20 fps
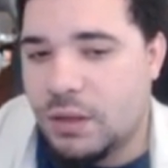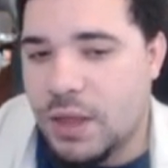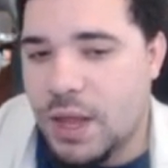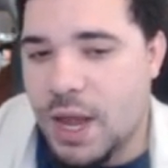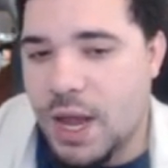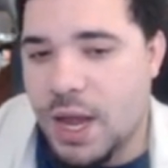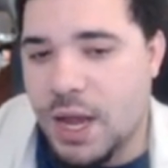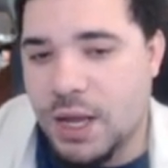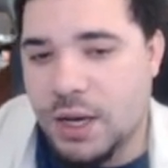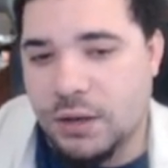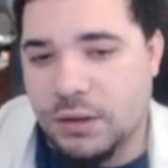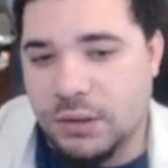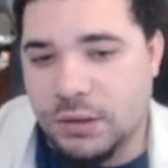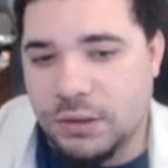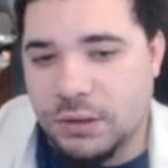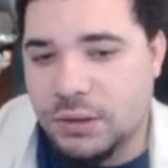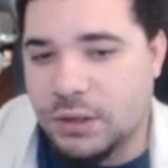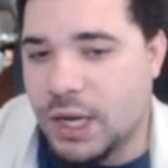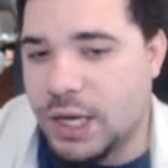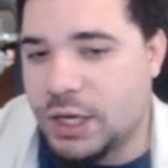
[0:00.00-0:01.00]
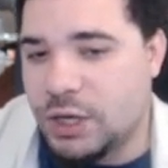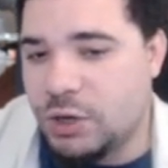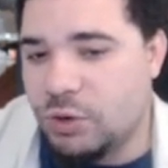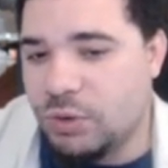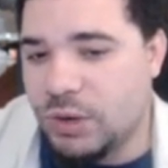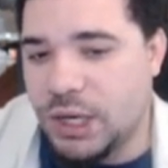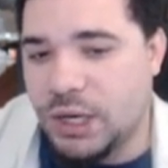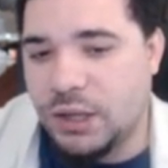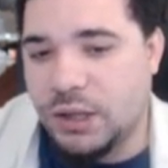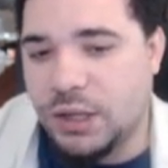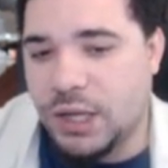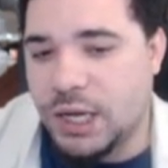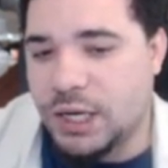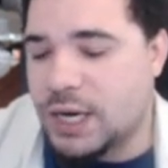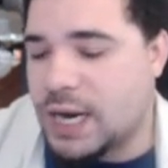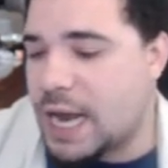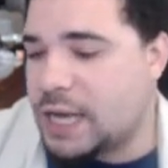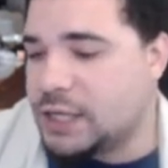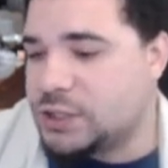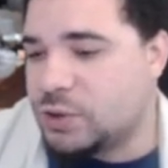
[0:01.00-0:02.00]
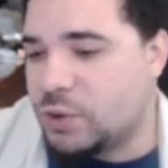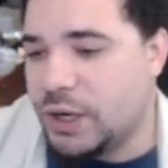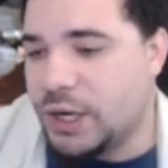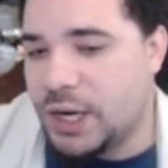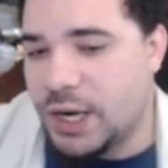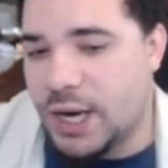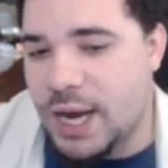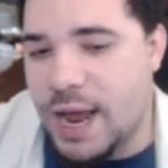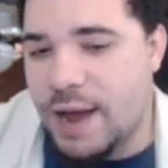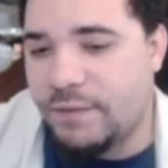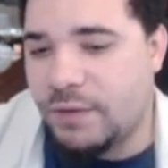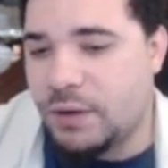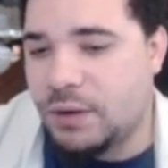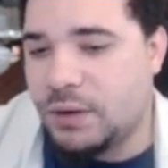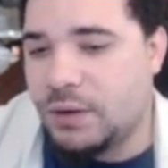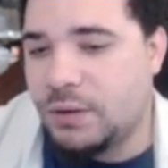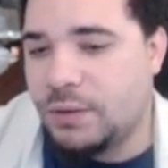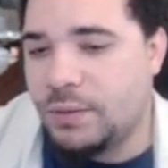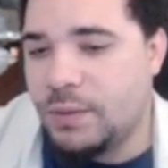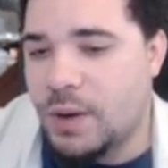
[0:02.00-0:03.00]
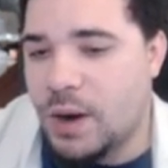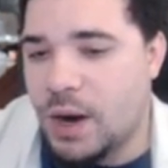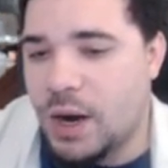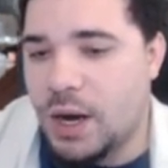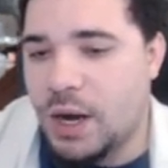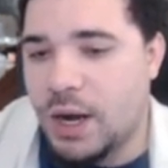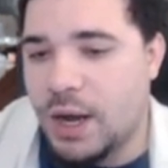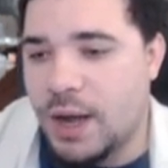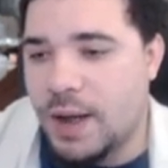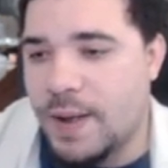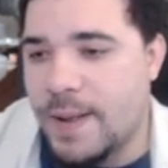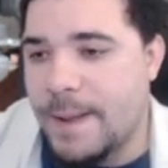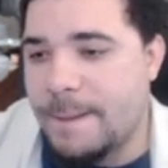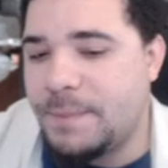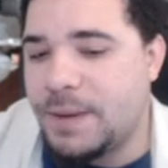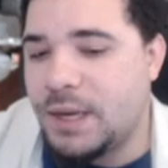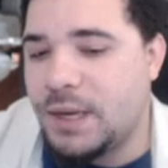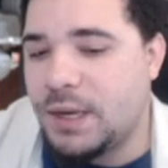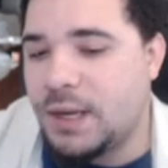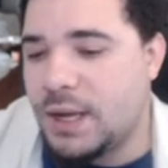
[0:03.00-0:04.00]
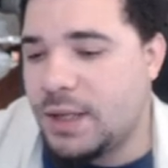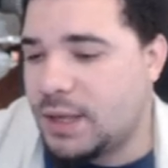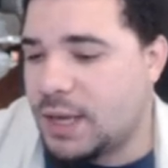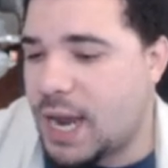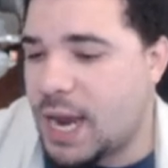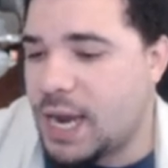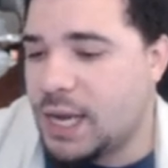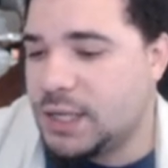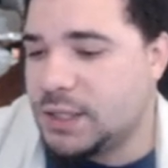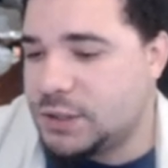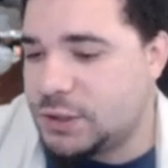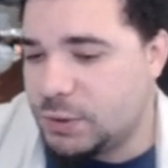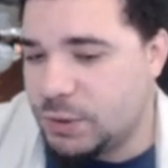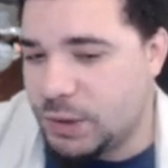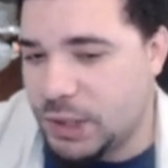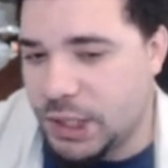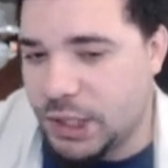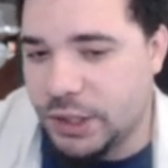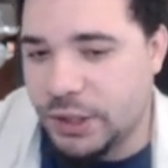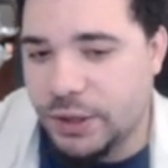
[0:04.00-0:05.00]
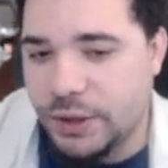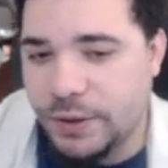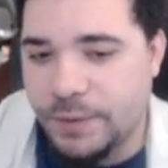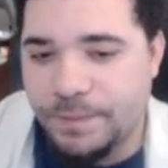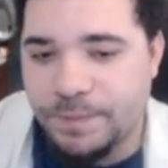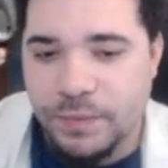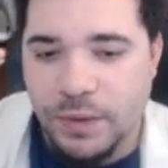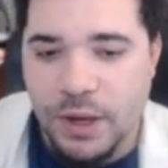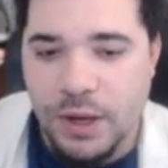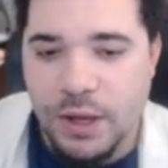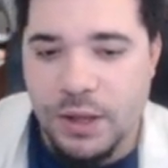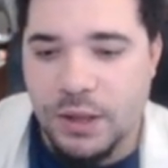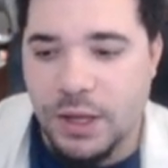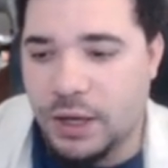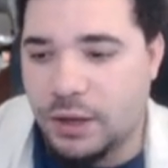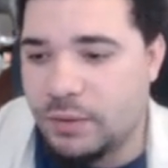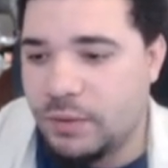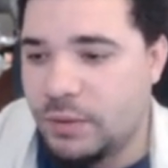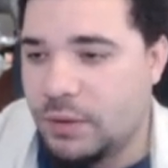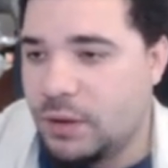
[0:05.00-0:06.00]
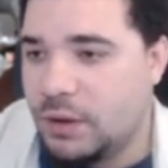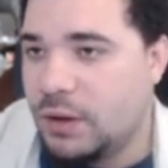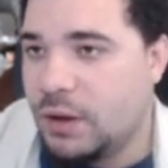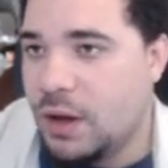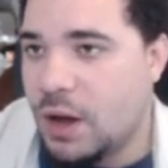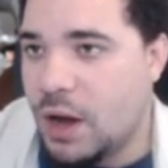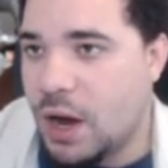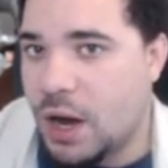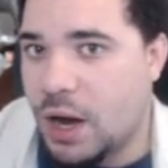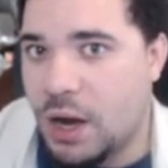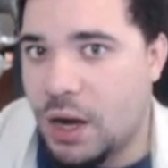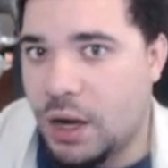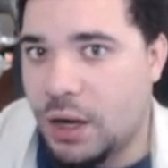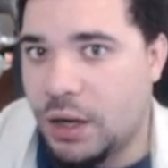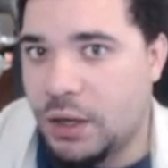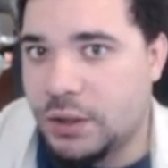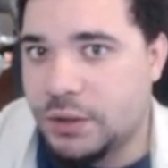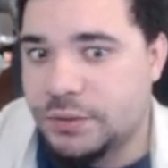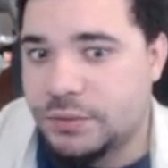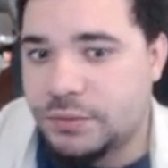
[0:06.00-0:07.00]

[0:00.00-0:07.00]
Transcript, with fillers: and like you need like Kasori didn't have her uh NP and the cadence you needed it like uh